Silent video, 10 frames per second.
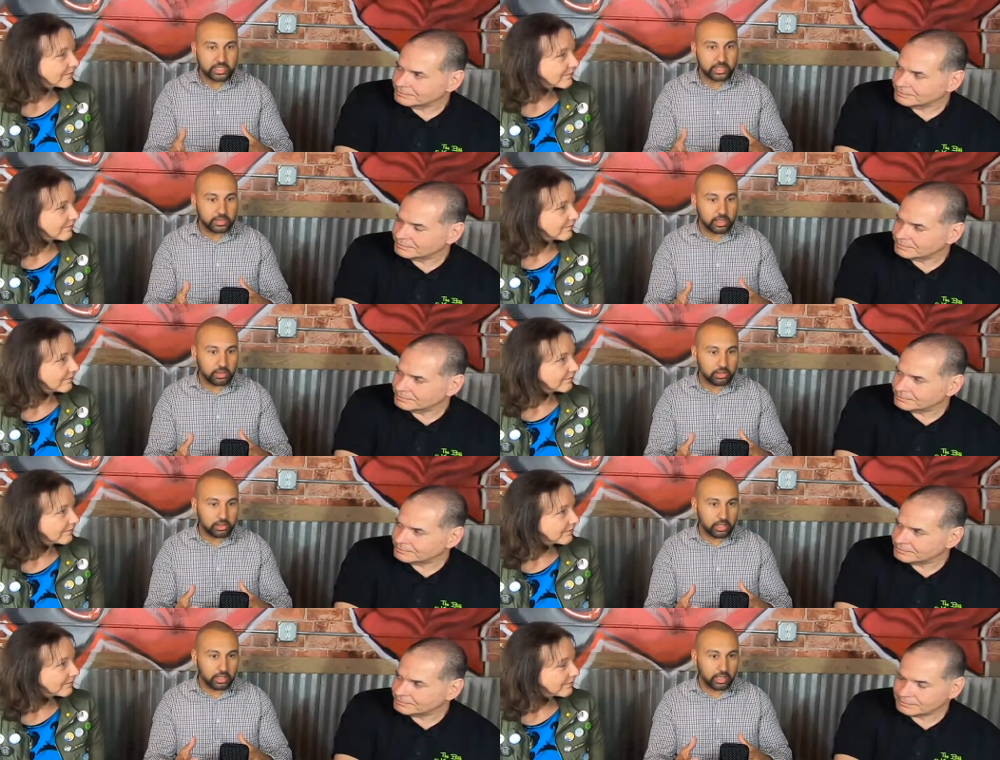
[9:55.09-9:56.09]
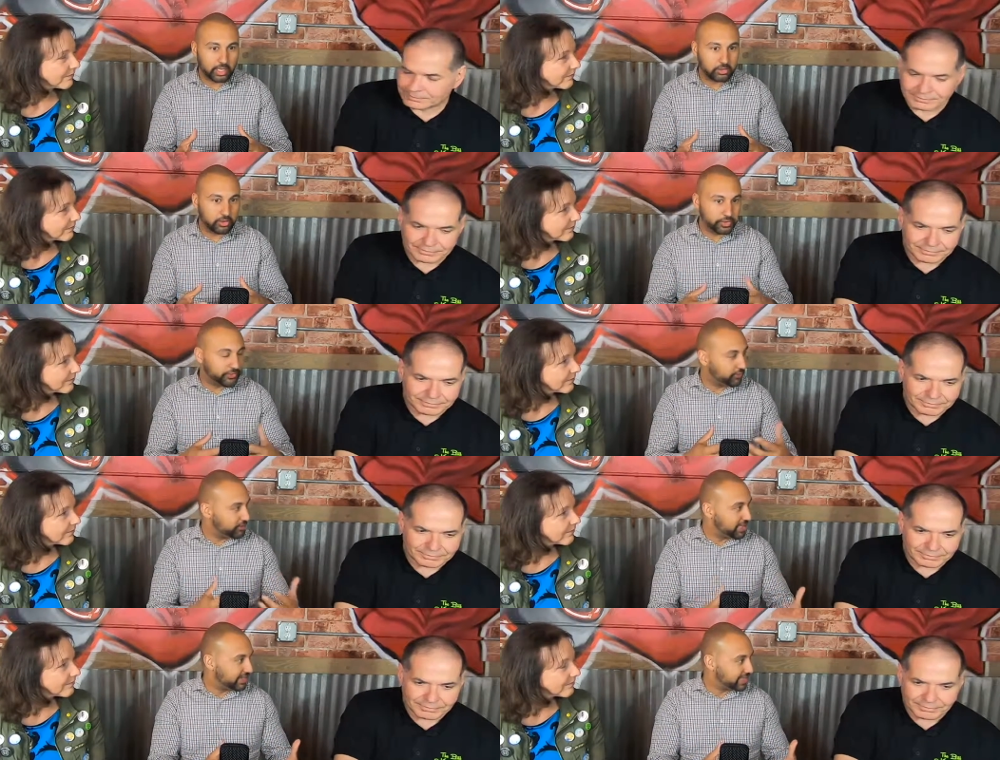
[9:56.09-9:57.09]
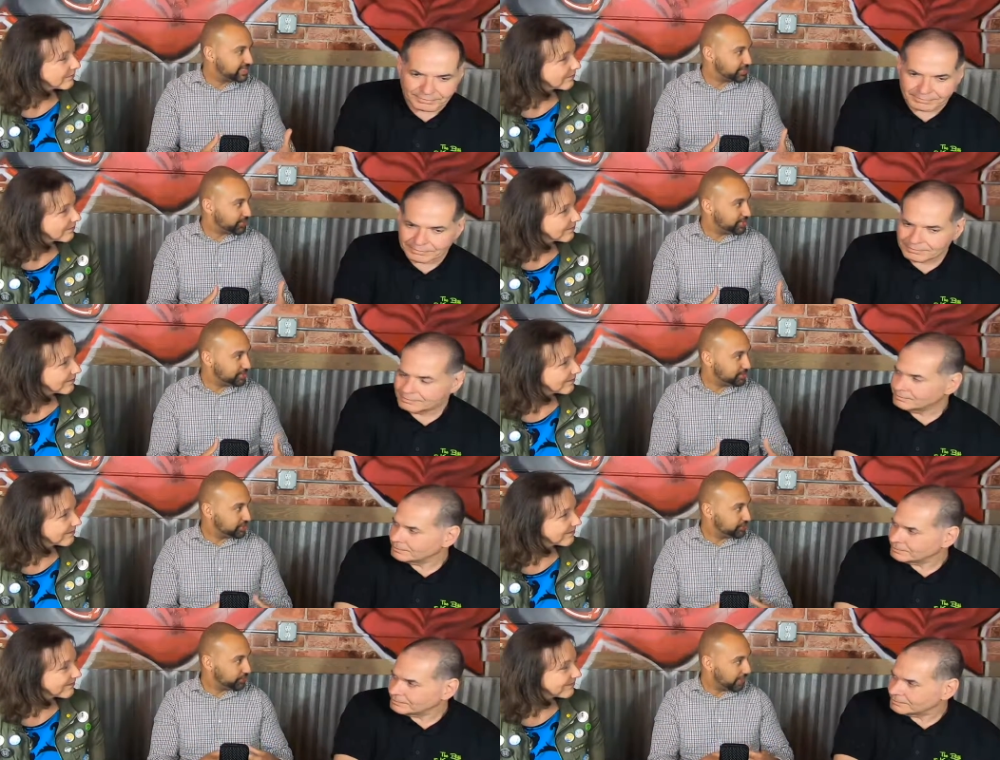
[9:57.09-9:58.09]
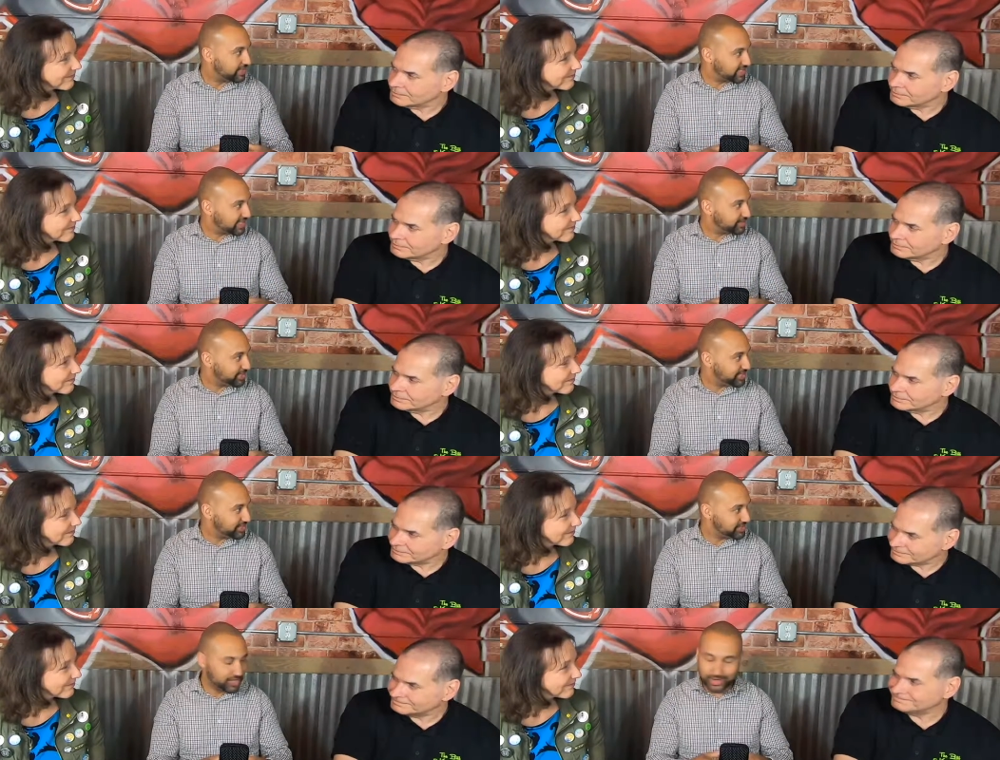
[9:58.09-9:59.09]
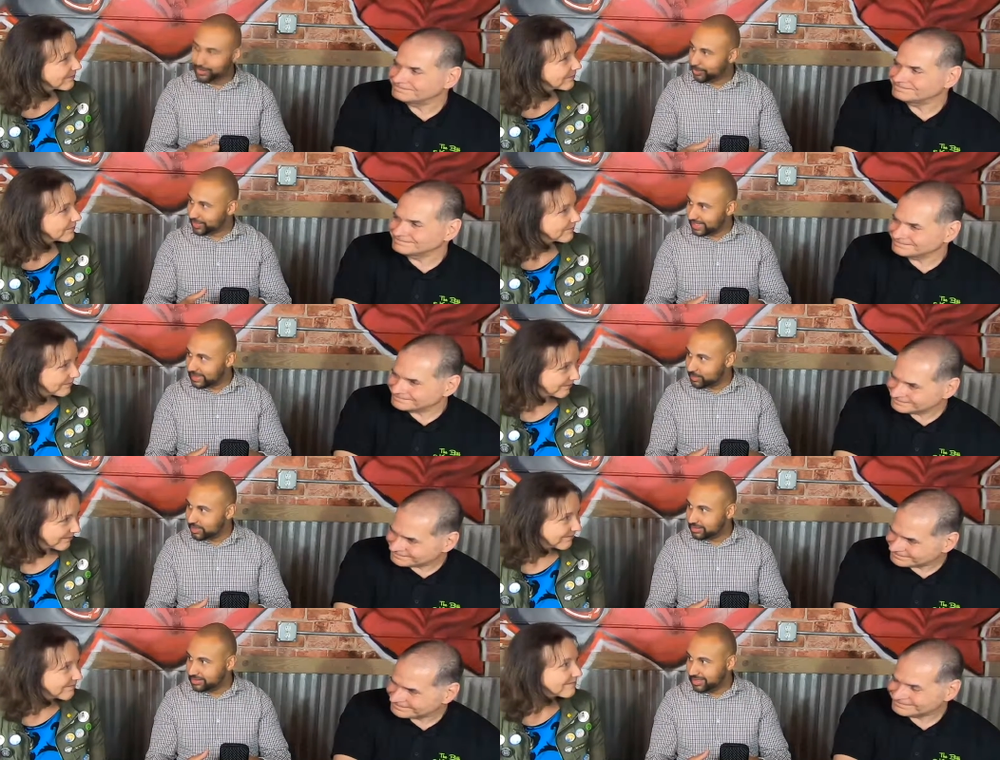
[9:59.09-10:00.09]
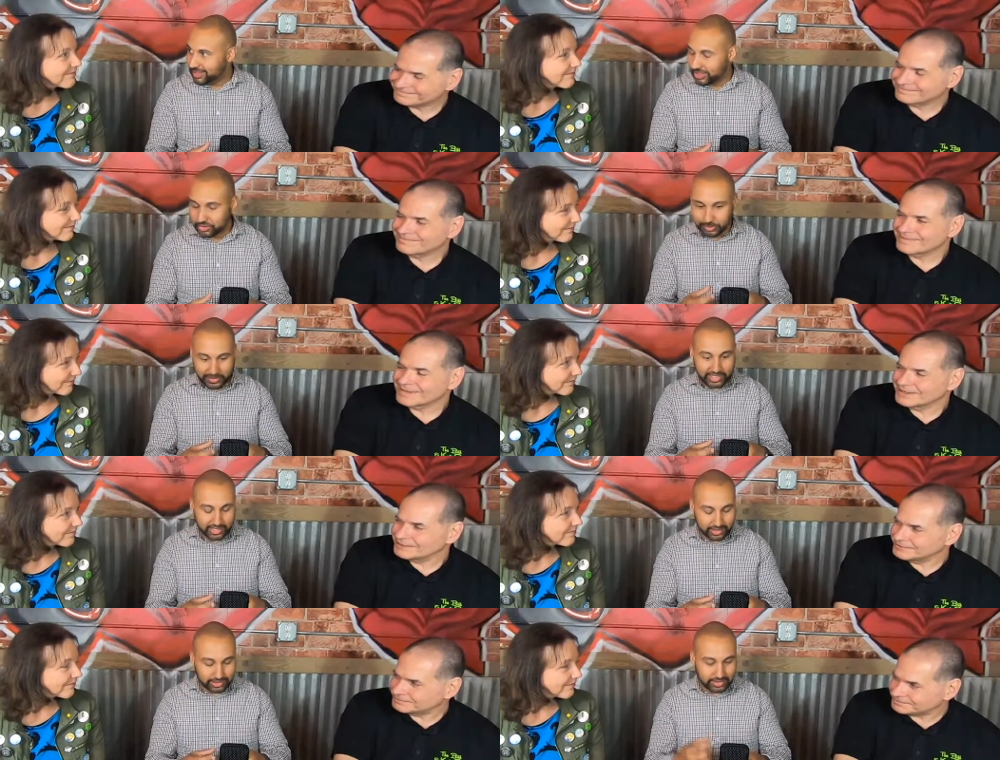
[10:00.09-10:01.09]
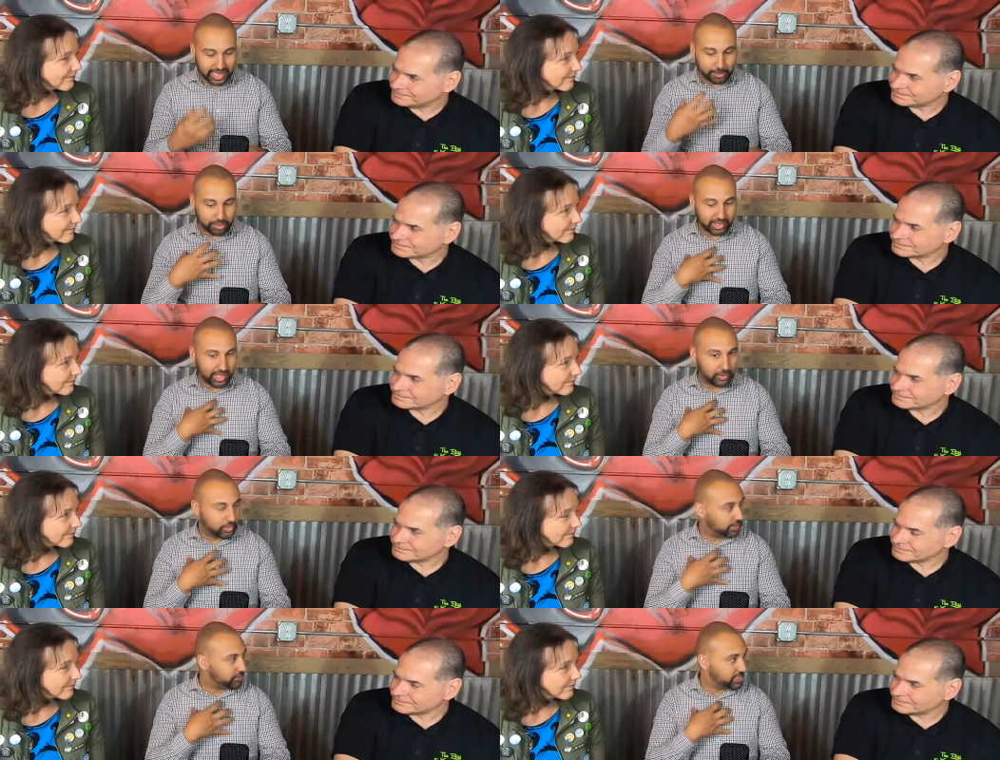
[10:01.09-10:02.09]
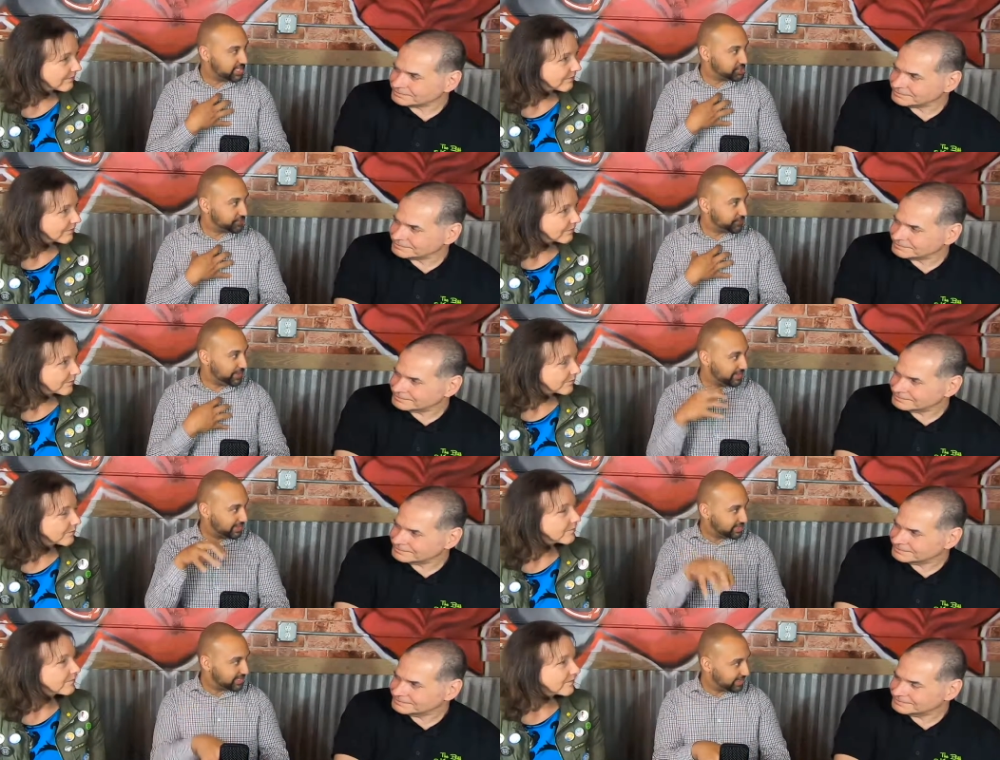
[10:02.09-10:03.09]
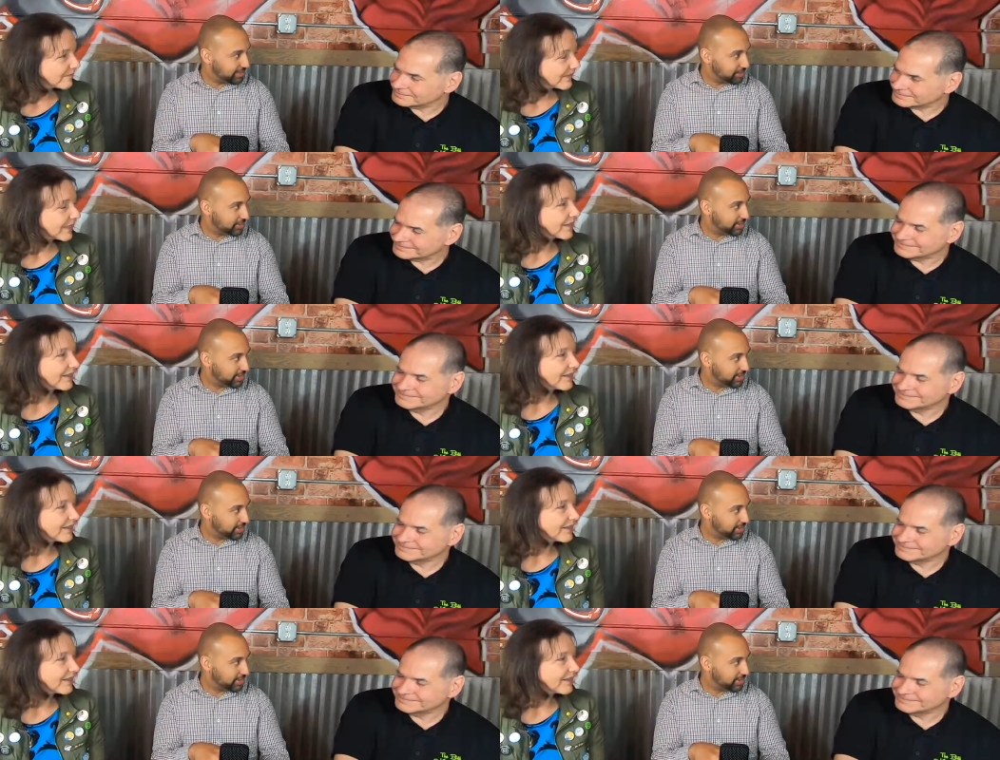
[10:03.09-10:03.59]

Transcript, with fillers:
Speaker 1: And I don't know if you've ever been in that situation, but you've read a text message or an email, and you immediately apply whatever it is that you're feeling to that email, right?